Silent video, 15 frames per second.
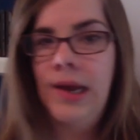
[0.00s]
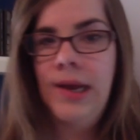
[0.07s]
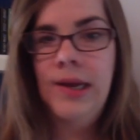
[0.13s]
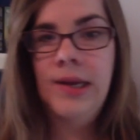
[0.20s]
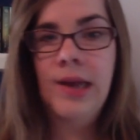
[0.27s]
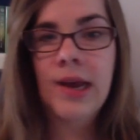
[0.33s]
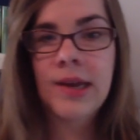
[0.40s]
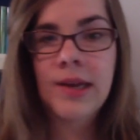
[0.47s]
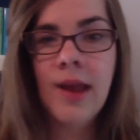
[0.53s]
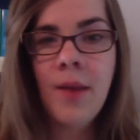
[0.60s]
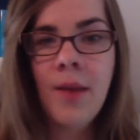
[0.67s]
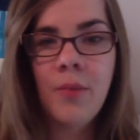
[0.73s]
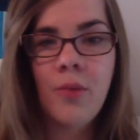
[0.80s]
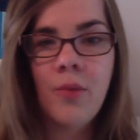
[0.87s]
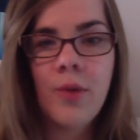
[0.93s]
Next up,
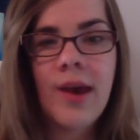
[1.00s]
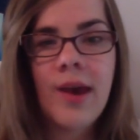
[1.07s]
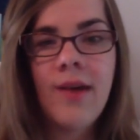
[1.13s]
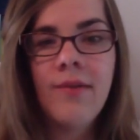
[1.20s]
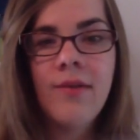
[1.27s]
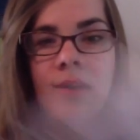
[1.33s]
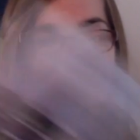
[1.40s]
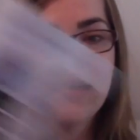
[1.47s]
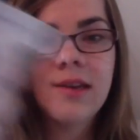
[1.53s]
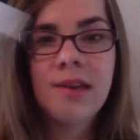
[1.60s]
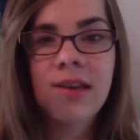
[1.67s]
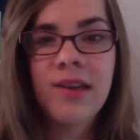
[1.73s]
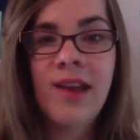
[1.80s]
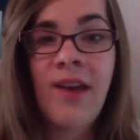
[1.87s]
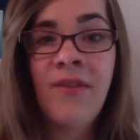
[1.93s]
we have
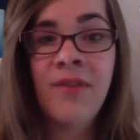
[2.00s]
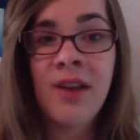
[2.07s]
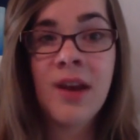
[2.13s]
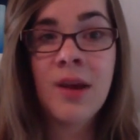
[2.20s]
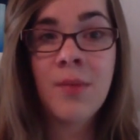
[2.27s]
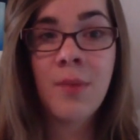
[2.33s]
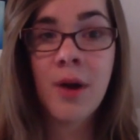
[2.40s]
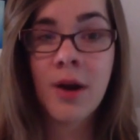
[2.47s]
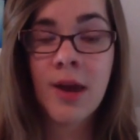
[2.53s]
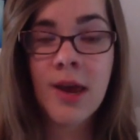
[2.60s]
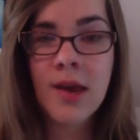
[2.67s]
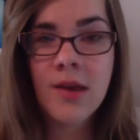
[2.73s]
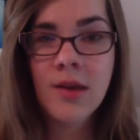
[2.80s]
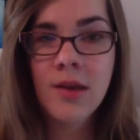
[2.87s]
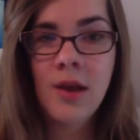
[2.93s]
Stephanie
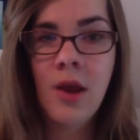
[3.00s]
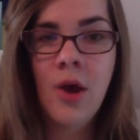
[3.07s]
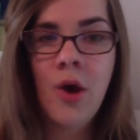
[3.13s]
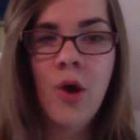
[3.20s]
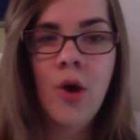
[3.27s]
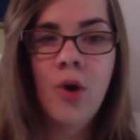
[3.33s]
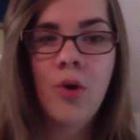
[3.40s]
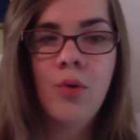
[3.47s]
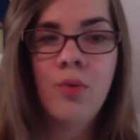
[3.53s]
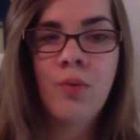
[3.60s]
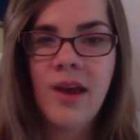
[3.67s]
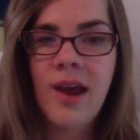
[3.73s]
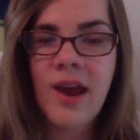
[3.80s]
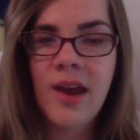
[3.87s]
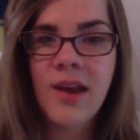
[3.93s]
Perkins, who
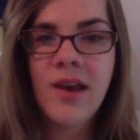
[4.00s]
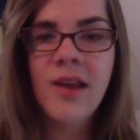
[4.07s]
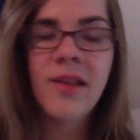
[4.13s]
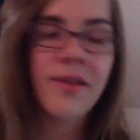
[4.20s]
wrote Anna and the